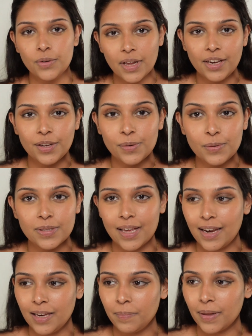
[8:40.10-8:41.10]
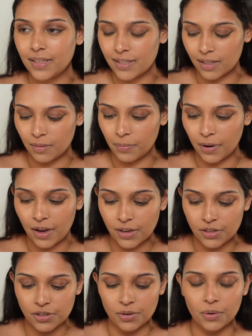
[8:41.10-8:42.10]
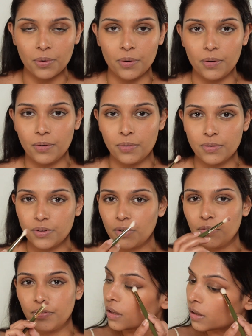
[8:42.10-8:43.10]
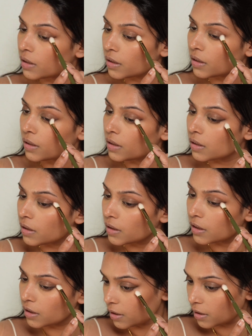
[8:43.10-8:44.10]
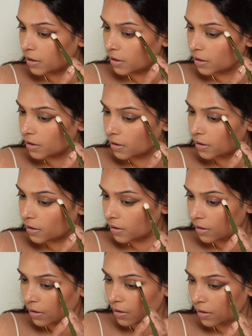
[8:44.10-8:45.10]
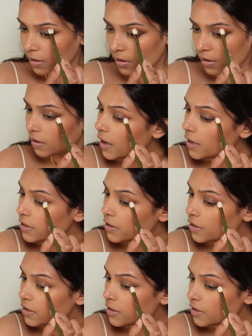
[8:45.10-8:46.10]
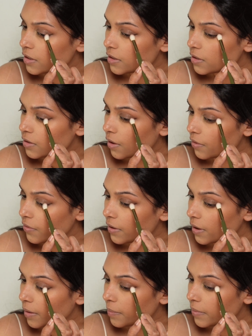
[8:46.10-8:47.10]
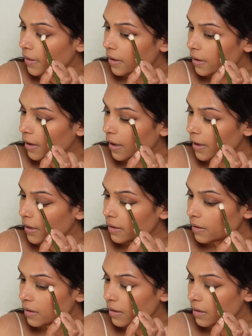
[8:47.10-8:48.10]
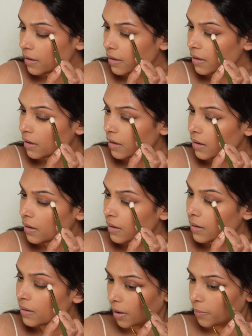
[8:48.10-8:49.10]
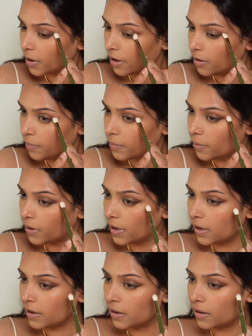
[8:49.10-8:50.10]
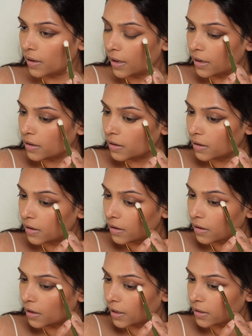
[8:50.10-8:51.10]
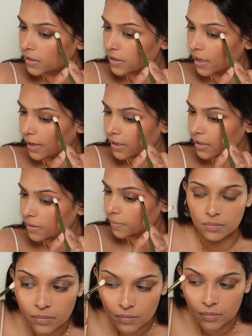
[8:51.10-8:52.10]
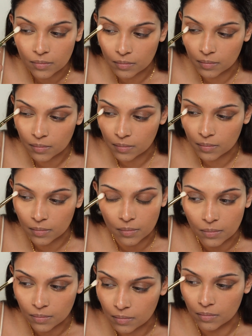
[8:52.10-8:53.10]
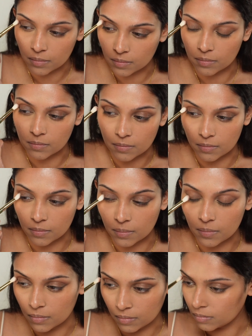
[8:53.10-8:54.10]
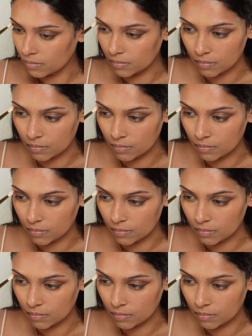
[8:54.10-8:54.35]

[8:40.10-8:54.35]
can use any pencil brush or sort of like a thinner blending brush and just soften up that line. I'm kind of pulling it, like the slightest bit of it up here into the